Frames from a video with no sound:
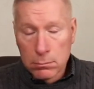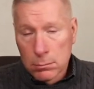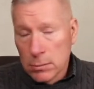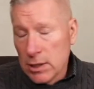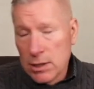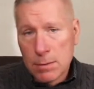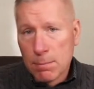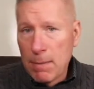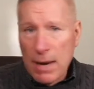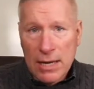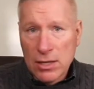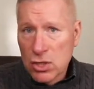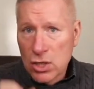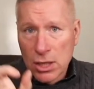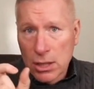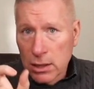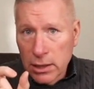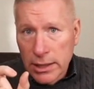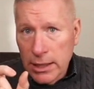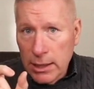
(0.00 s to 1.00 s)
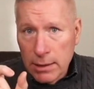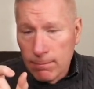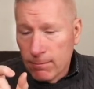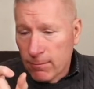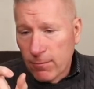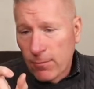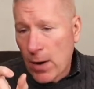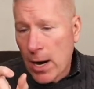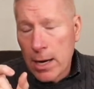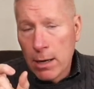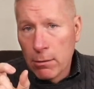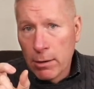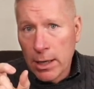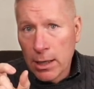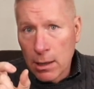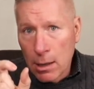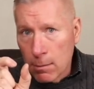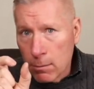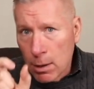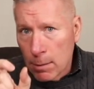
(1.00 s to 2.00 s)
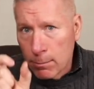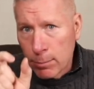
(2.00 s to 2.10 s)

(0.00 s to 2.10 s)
It's basically firing a